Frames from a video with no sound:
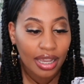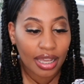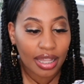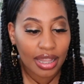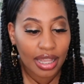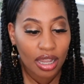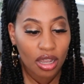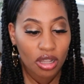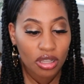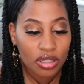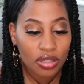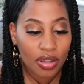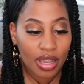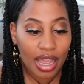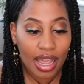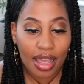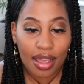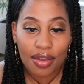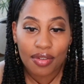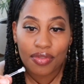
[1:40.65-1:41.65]
and they also
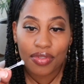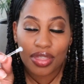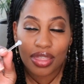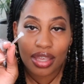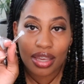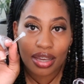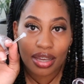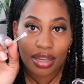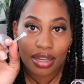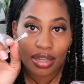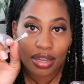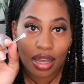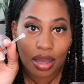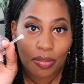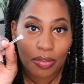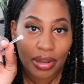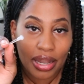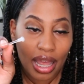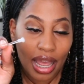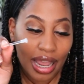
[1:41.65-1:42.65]
have the
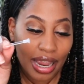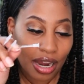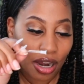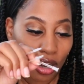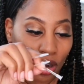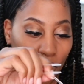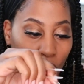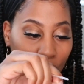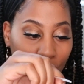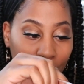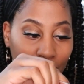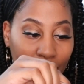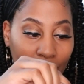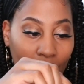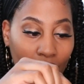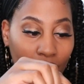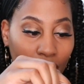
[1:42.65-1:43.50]
applier where you can